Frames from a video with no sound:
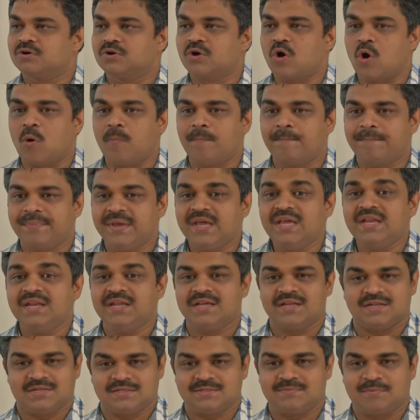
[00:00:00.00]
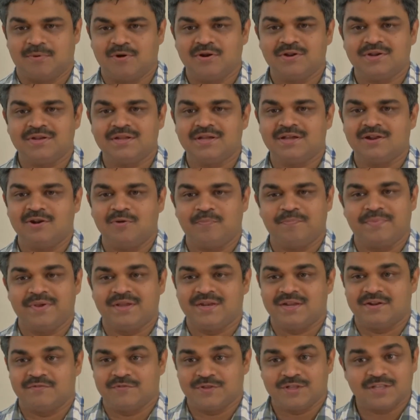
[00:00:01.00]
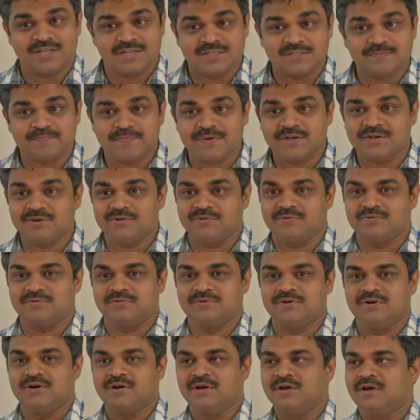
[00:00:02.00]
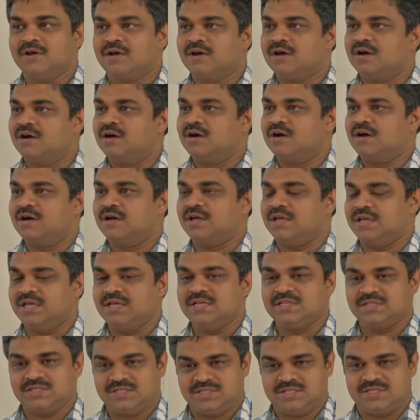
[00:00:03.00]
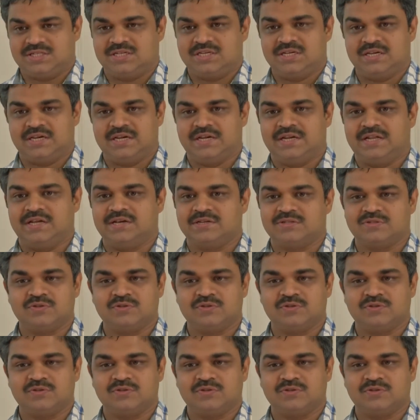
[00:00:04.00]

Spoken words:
opinions, political opinion with respect to each idea.